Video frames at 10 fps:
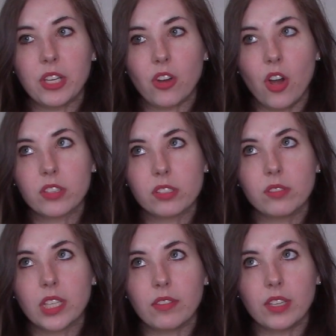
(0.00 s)
you're
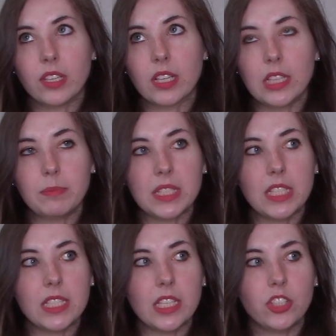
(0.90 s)
also given
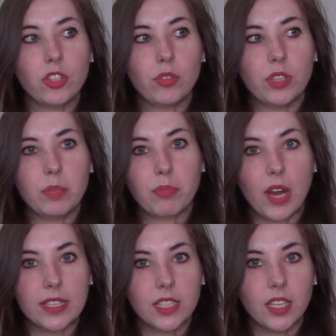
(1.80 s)
glimpses into the
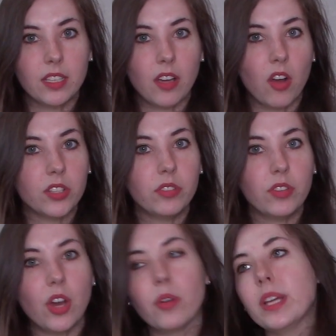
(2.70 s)
present. All you
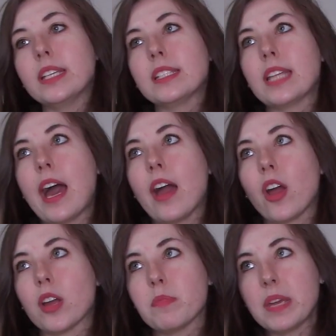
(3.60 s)
know is
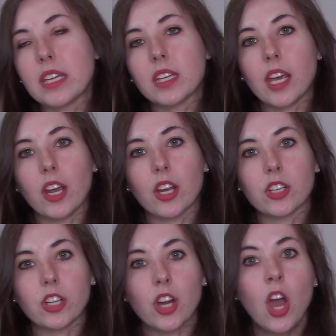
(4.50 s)
that our main
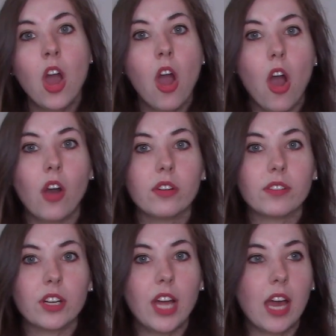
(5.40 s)
character,
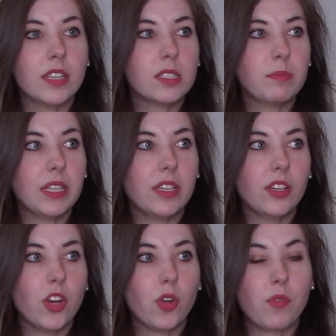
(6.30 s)
Oliver, has
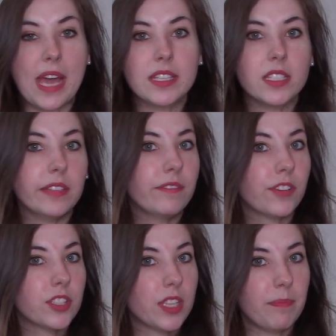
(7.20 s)
been arrested
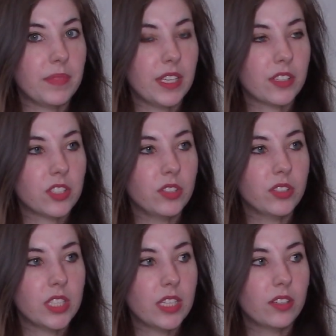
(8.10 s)
for something. So
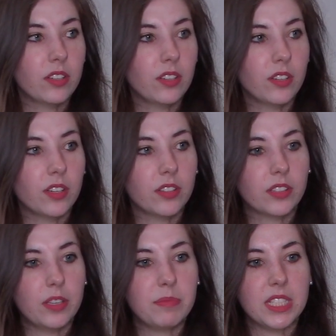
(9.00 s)
you see little
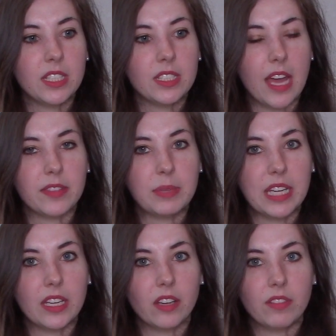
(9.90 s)
glimpses at the
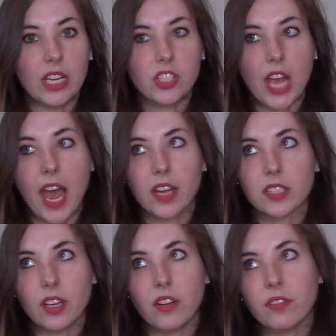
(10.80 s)
beginning of each
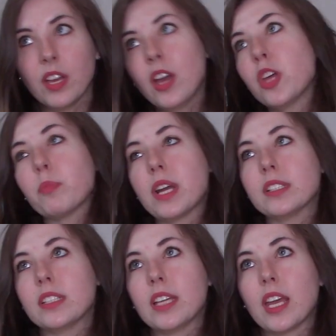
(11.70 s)
act of
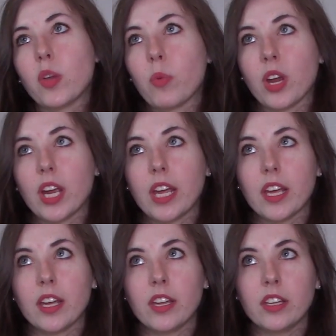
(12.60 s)
present day where
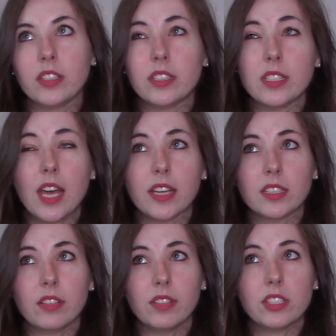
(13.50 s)
a
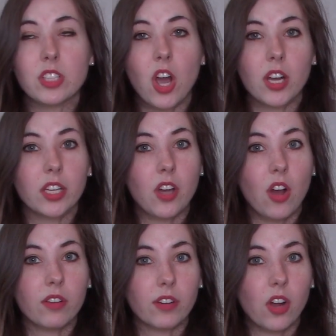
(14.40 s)
detective is talking to
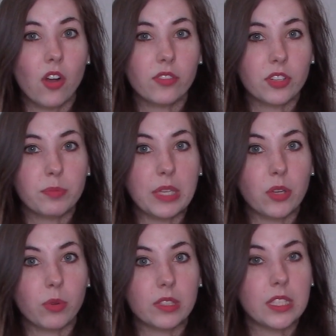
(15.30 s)
Oliver. Oliver's
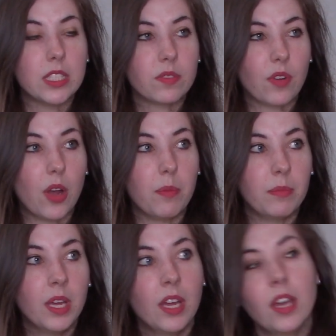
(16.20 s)
being released
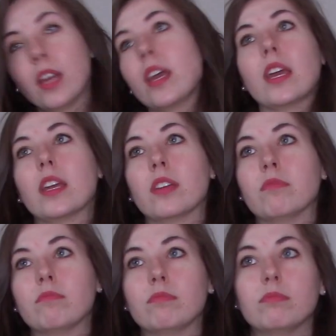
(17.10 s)
from
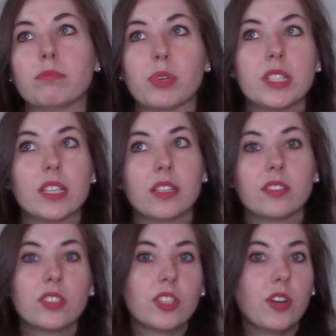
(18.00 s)
a
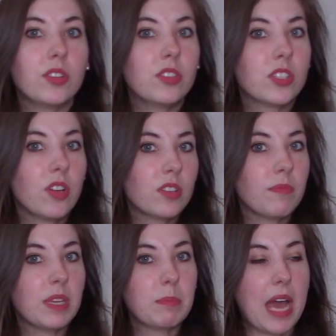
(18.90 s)
prison, so you just know
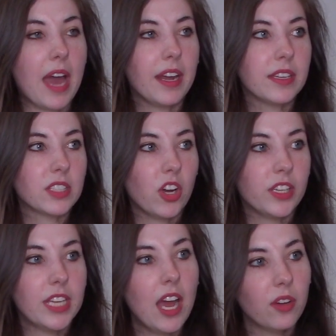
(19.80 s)
something bad has
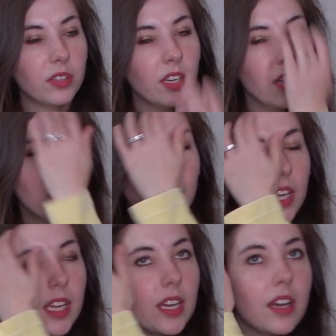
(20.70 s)
gone down,
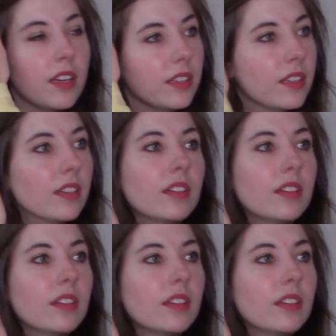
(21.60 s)
and